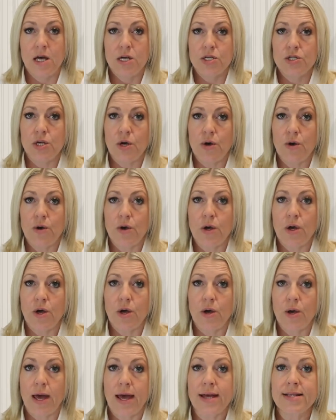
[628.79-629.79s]
So
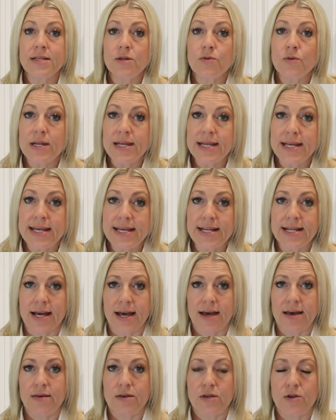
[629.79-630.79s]
as a
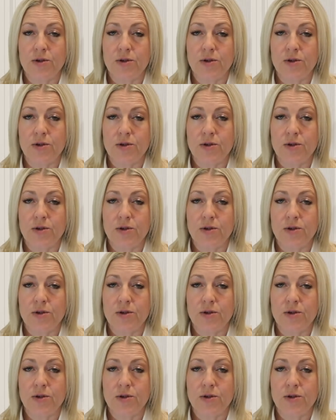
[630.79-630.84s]
leader,